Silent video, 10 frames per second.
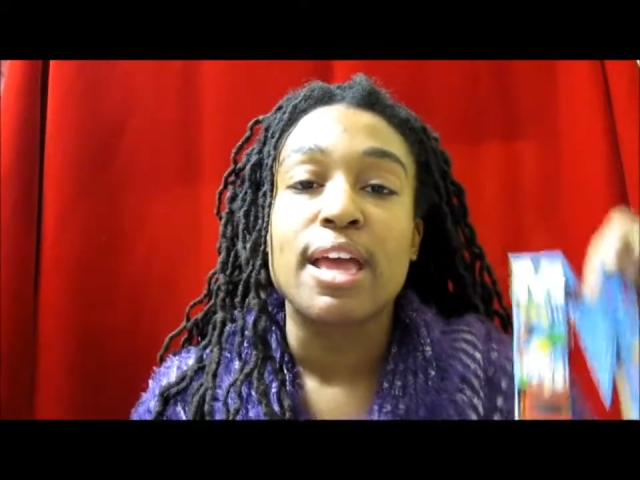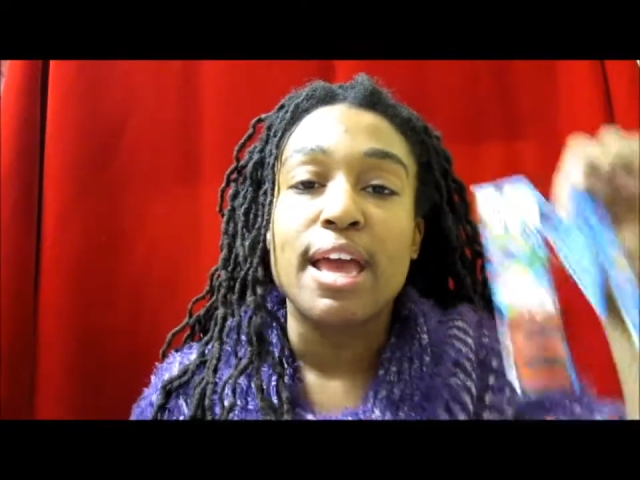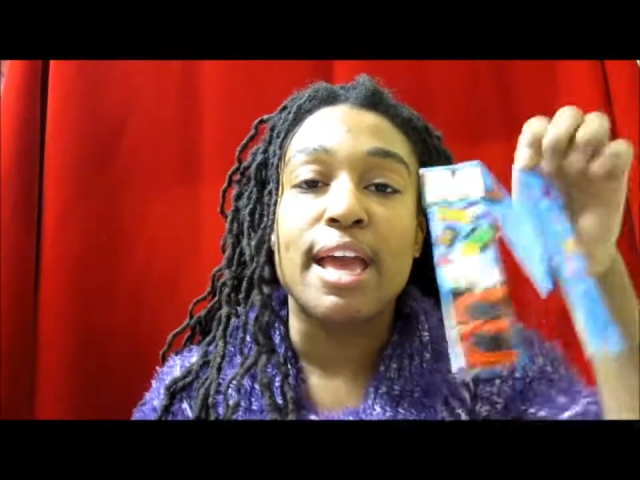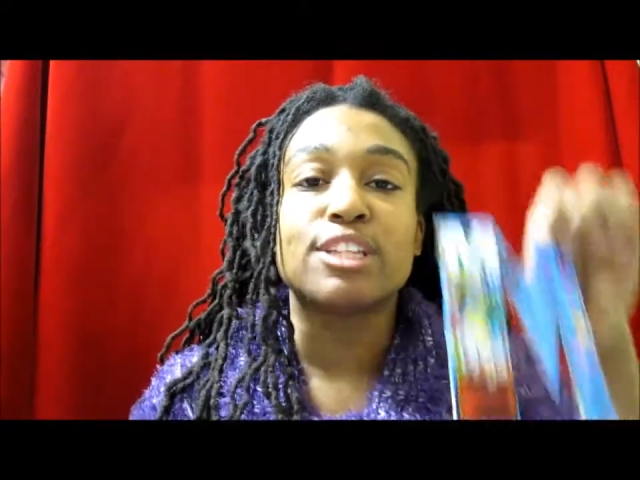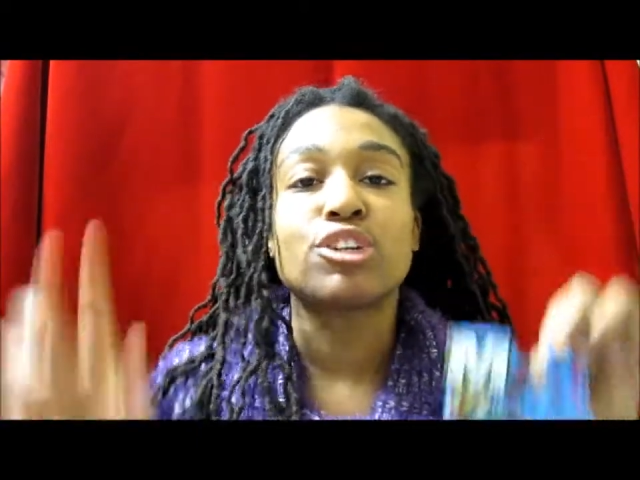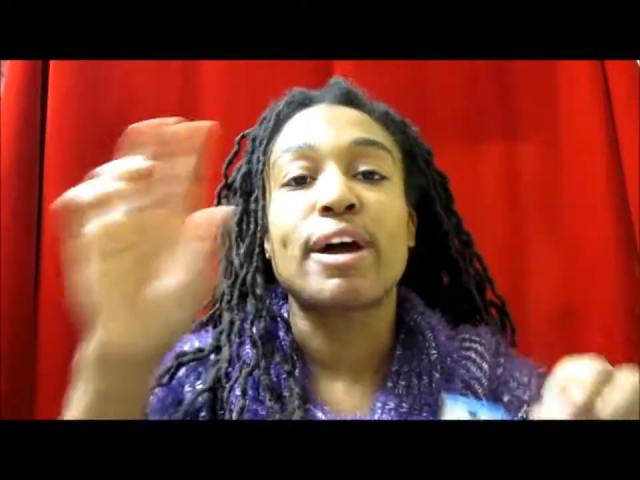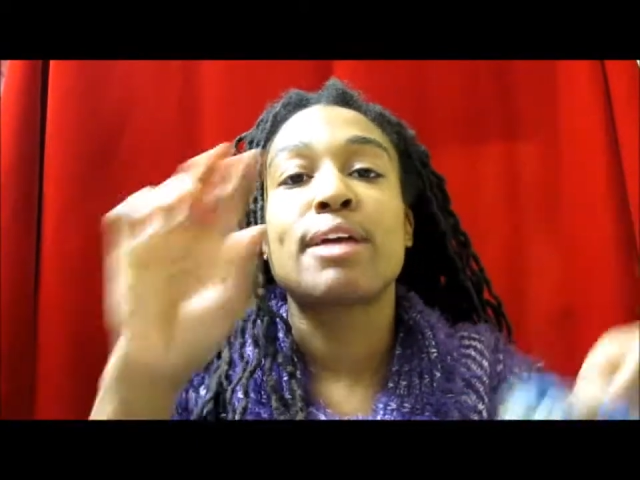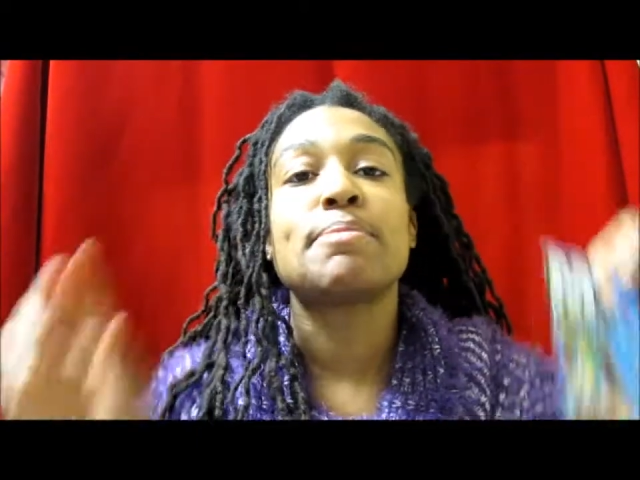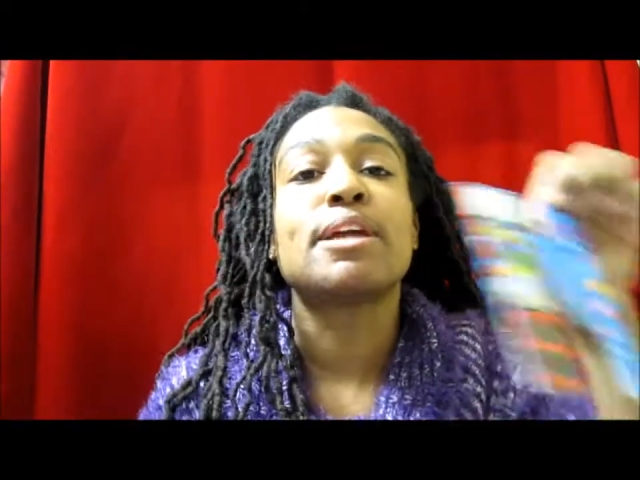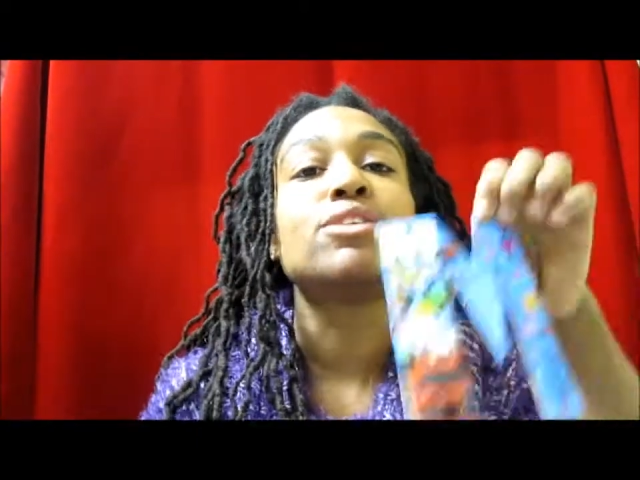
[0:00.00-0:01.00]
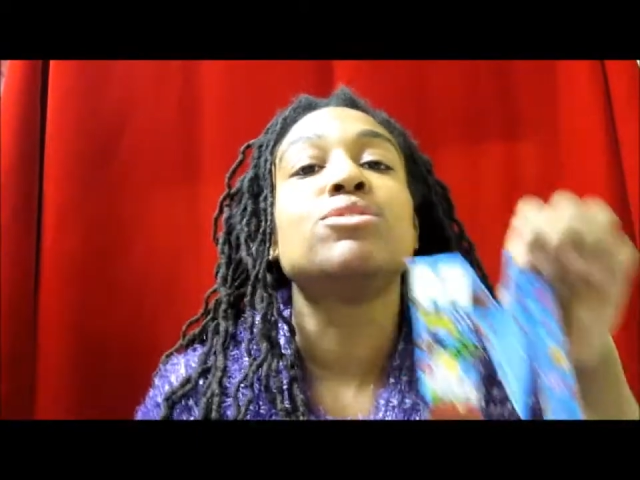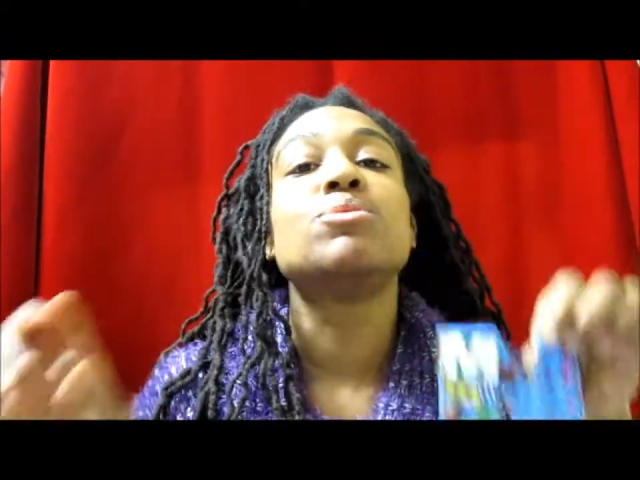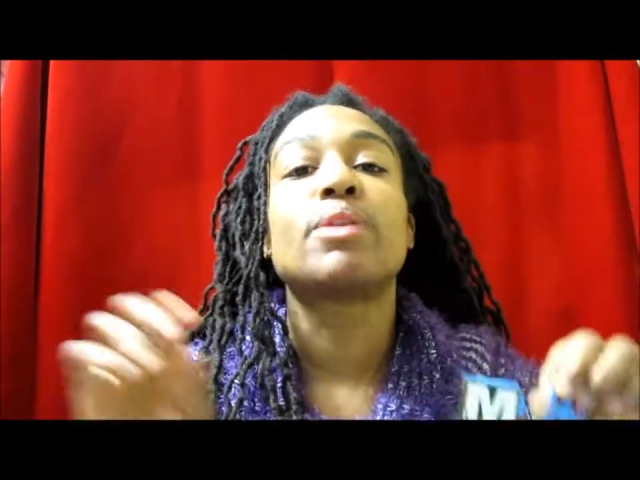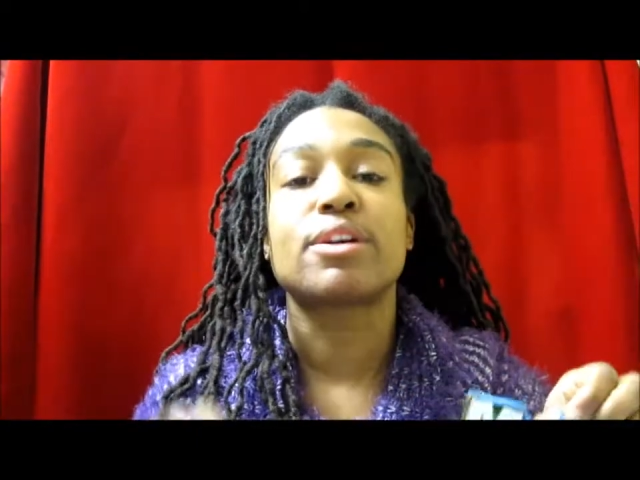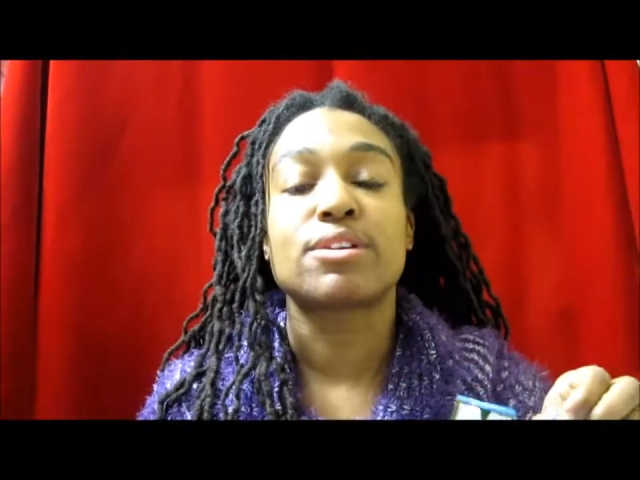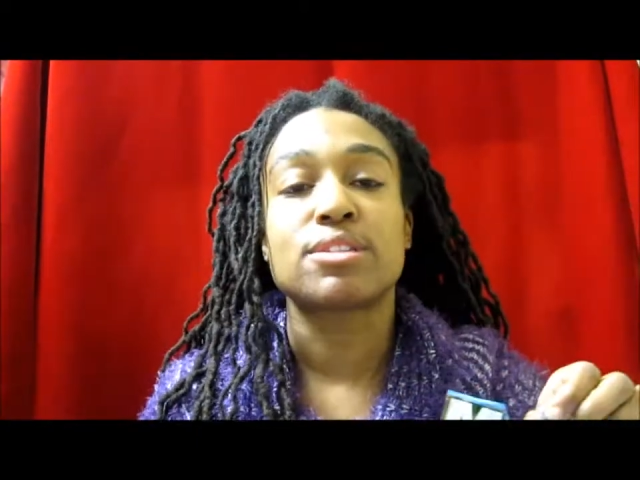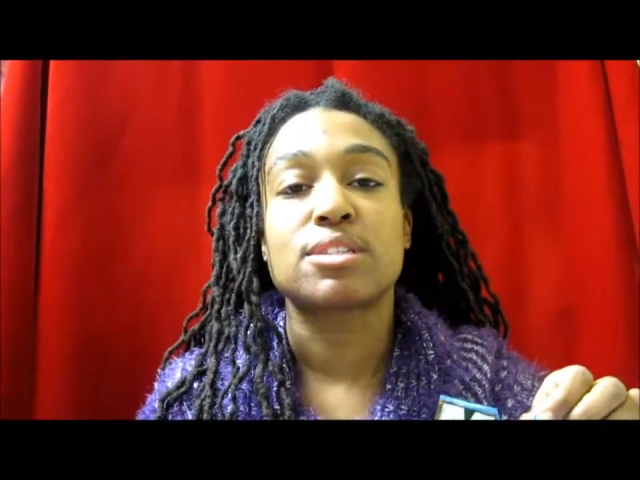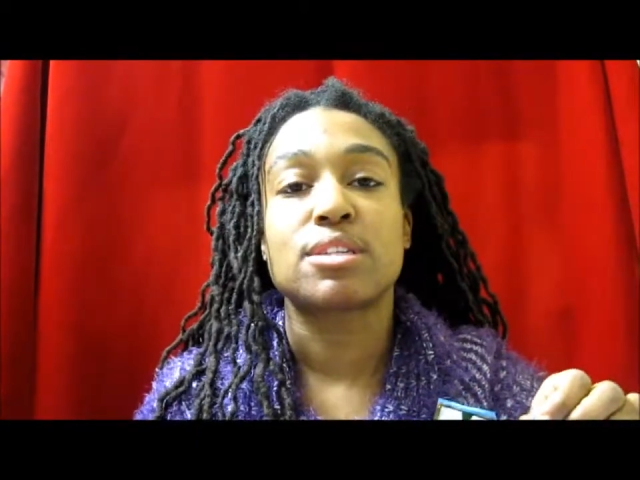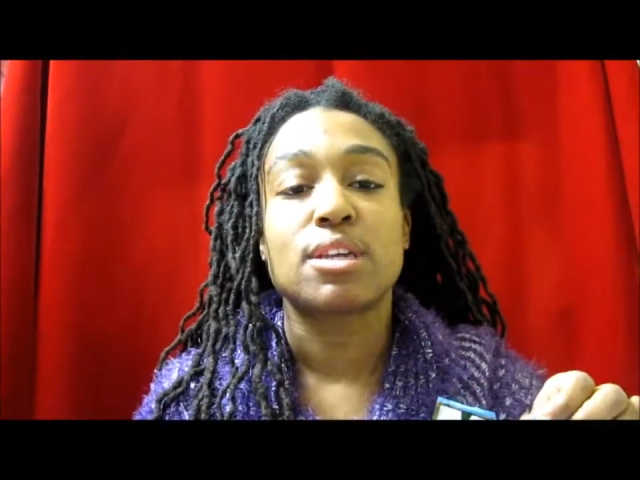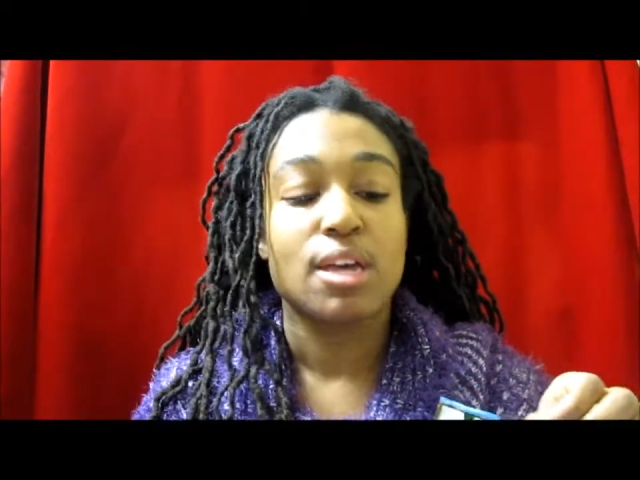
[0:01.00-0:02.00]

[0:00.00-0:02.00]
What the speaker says: and try and make new words.